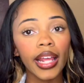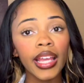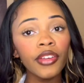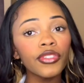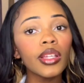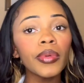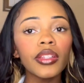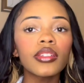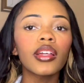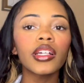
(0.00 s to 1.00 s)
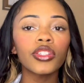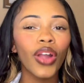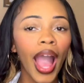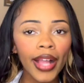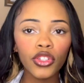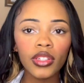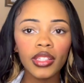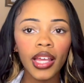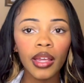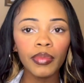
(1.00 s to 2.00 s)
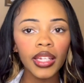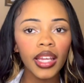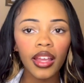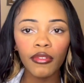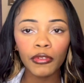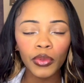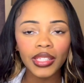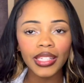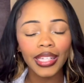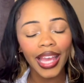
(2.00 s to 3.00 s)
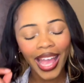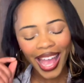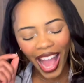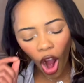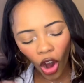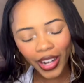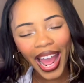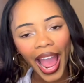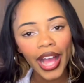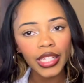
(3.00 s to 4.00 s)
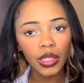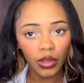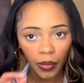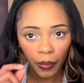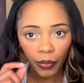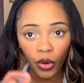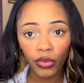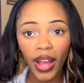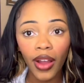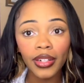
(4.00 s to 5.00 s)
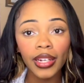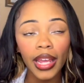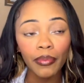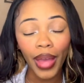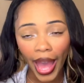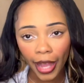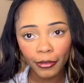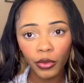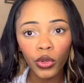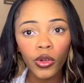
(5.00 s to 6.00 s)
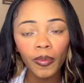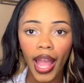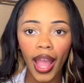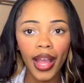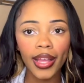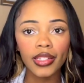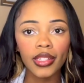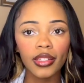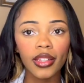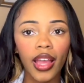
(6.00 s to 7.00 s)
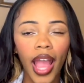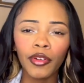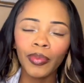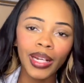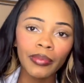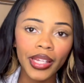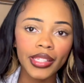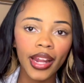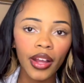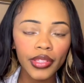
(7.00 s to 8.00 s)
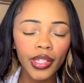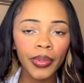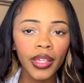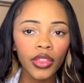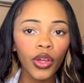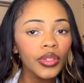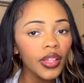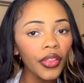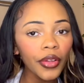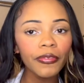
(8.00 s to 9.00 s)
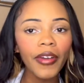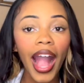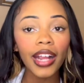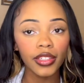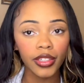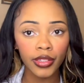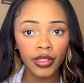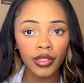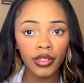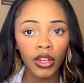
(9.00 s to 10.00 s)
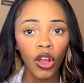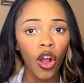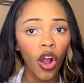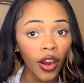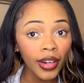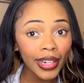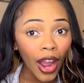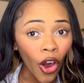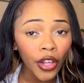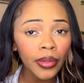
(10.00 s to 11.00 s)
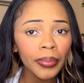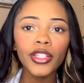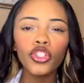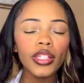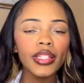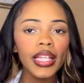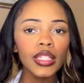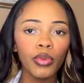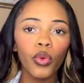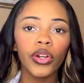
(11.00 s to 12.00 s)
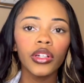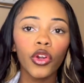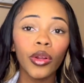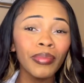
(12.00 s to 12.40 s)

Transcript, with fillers: If some of the studies are actually saying media influences aren't as profound and impactful as everybody makes it out to be, those other factors are arguably just as important or